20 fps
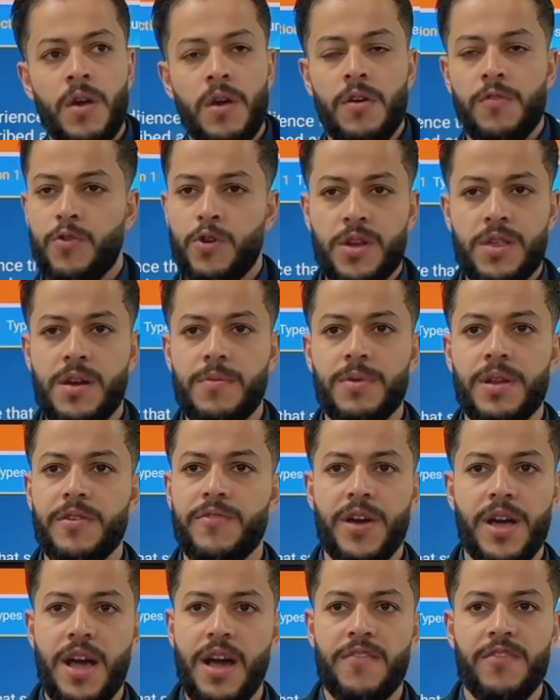For example, if
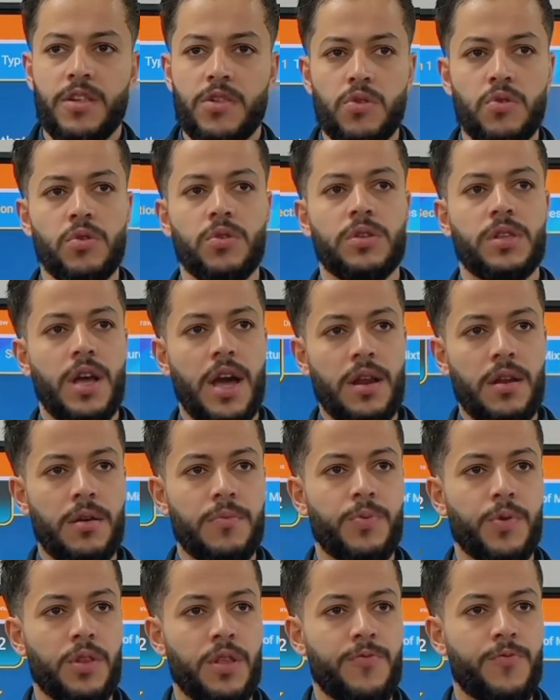I have a salt and I
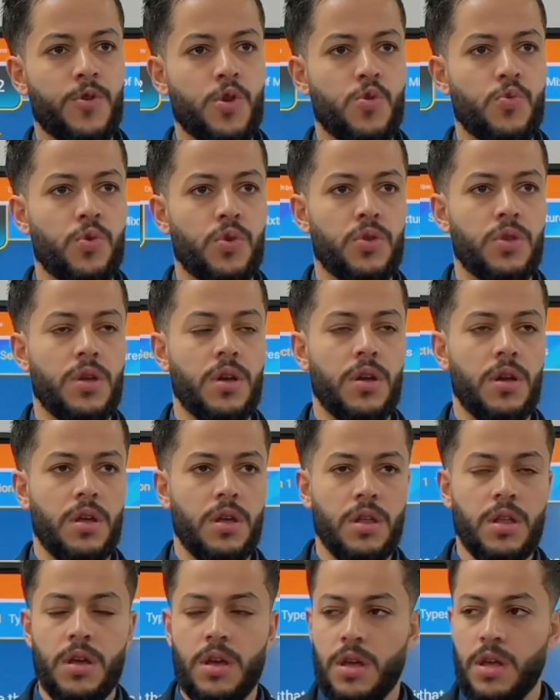put a fresh
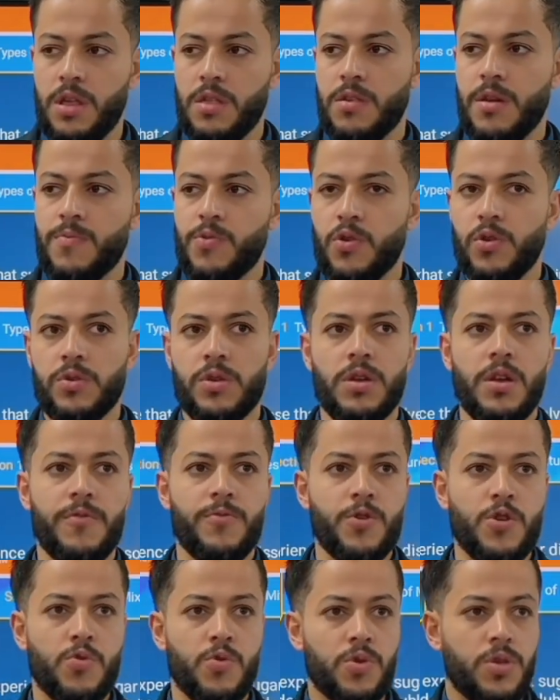water, some salt in a
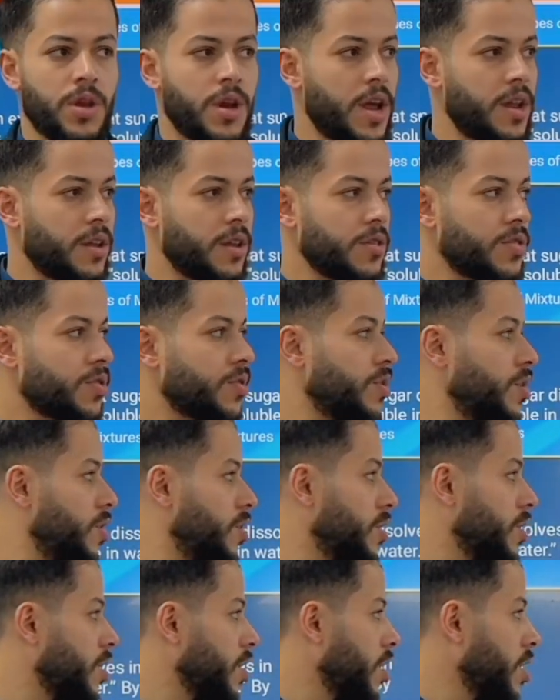fresh water and they stir
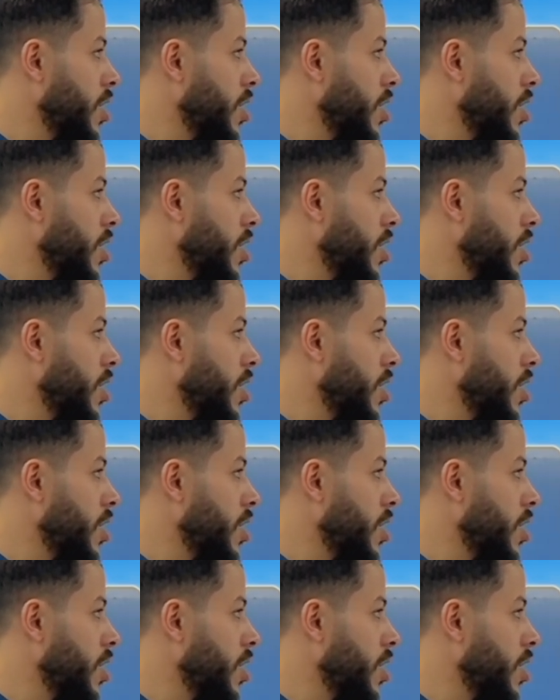it,